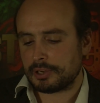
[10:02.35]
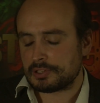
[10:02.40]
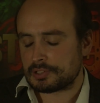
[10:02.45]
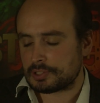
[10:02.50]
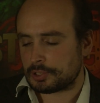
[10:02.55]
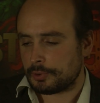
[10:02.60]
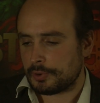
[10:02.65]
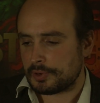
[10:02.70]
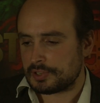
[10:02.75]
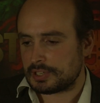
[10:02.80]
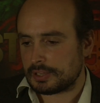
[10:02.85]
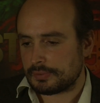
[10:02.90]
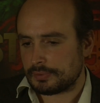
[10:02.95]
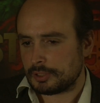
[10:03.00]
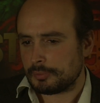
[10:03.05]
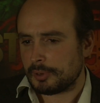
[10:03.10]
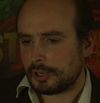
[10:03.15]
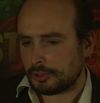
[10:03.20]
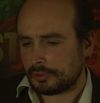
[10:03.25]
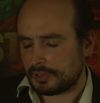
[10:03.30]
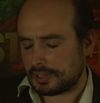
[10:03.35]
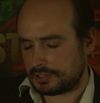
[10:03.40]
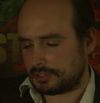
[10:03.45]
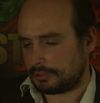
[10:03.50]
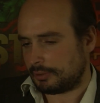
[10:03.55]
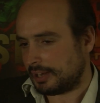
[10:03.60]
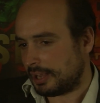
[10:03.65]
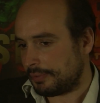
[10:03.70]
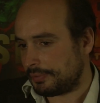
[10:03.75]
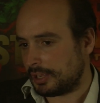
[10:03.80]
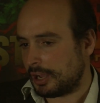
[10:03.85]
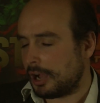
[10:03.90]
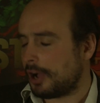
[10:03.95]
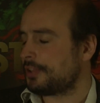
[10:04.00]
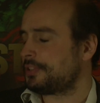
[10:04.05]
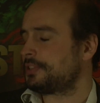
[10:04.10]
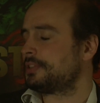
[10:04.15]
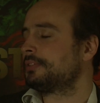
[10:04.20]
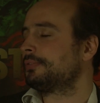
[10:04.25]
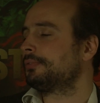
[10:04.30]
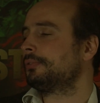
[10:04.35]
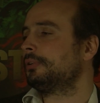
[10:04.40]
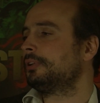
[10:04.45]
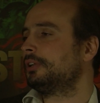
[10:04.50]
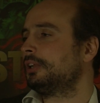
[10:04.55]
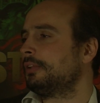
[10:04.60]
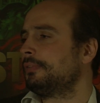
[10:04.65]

intuitive. You might not necessarily have the answers for it.